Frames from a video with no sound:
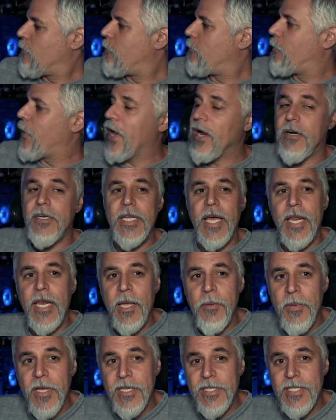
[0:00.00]

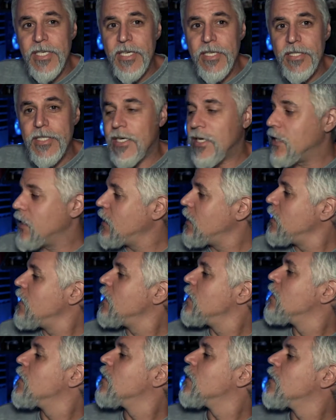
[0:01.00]
Beyerdynamic
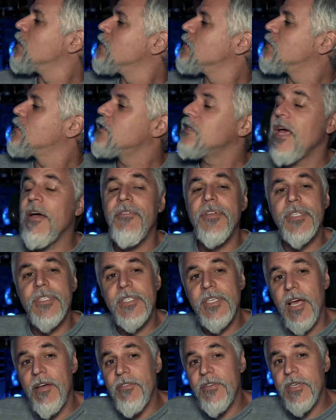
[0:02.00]
DT
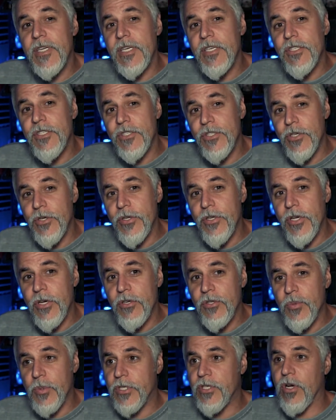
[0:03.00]
770
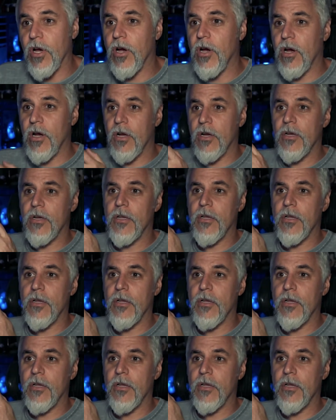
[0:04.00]
Studios, which are